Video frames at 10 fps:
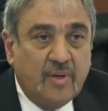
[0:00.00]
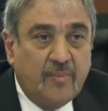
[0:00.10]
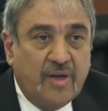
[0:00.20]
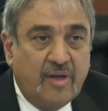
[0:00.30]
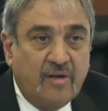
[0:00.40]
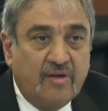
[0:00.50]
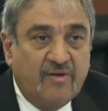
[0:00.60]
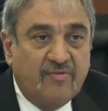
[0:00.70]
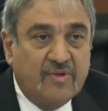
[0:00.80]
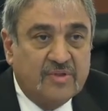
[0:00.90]
making a
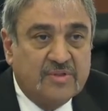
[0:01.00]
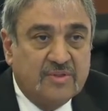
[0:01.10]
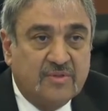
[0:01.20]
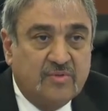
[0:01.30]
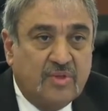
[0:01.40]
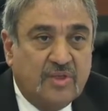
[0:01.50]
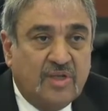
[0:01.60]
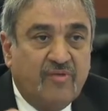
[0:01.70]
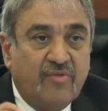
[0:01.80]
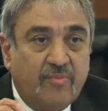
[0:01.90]
difference at
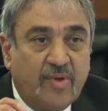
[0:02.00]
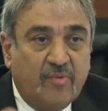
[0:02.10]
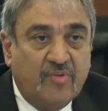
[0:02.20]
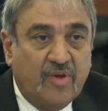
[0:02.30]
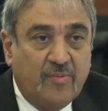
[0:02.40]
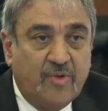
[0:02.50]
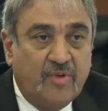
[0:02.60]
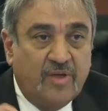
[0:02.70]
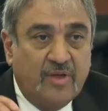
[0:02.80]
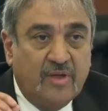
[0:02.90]
every member of the
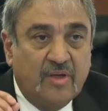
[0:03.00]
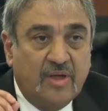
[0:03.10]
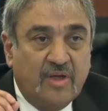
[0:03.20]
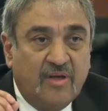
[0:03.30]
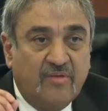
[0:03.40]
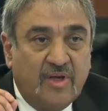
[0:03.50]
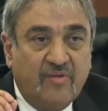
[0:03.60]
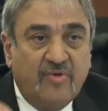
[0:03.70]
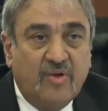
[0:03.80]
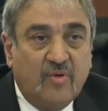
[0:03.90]
community, in
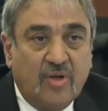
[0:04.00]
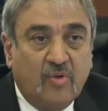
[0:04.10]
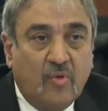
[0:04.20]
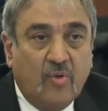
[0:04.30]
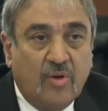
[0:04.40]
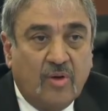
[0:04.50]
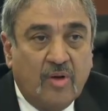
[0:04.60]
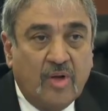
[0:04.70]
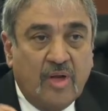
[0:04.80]
every nook and corner.